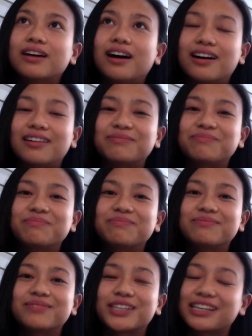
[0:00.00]

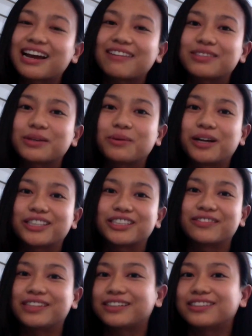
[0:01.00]
you're gonna have to watch
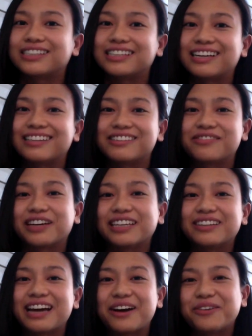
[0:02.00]
the video to the end to find
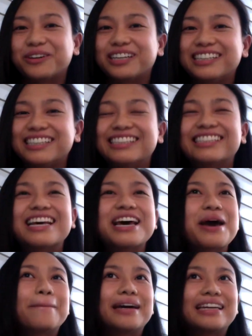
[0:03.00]
out what it is.
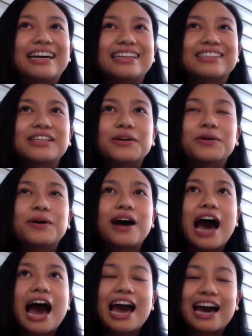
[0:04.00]
But yeah, so
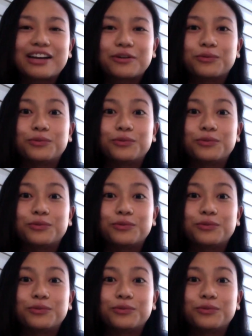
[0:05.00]
I had a